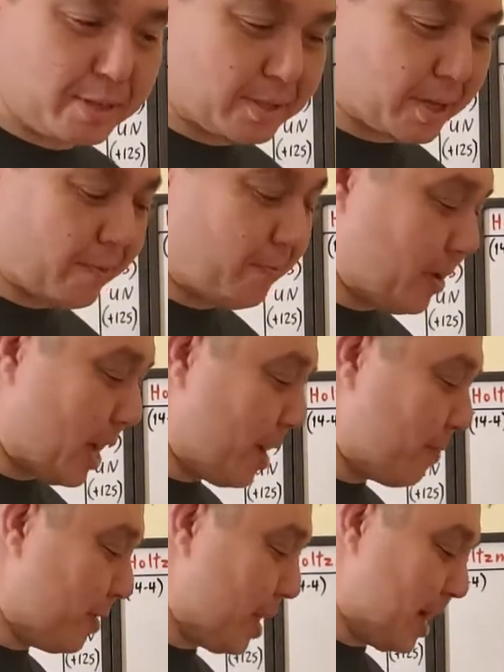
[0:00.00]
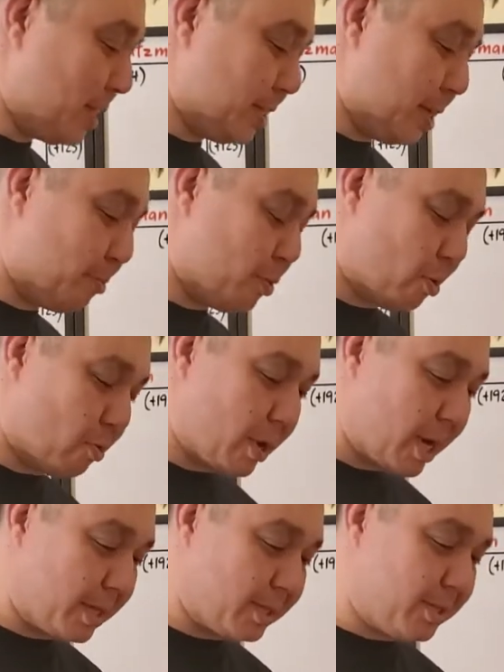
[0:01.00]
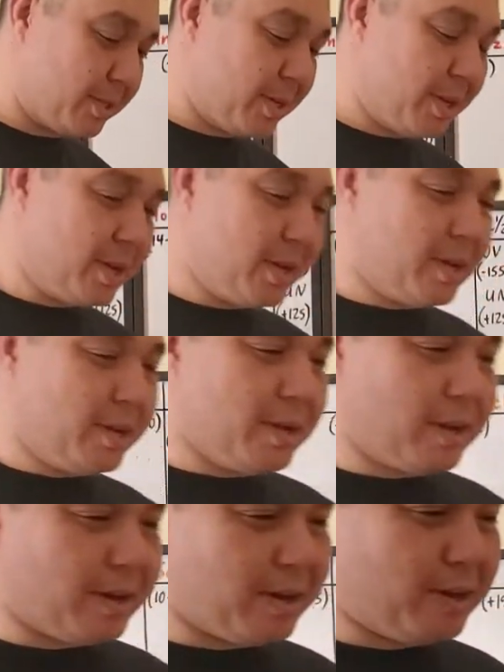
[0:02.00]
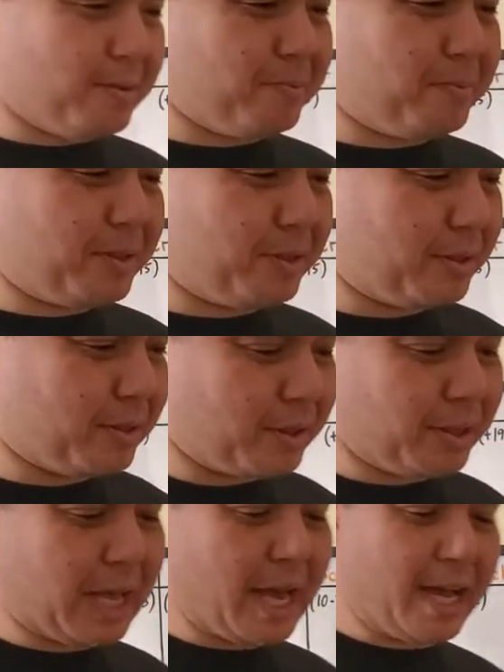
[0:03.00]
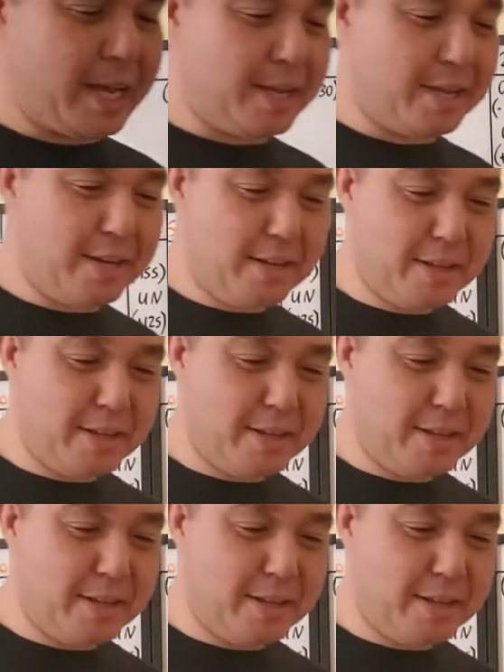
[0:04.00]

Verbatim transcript: There's like five guys named Goretz. Um, Lion.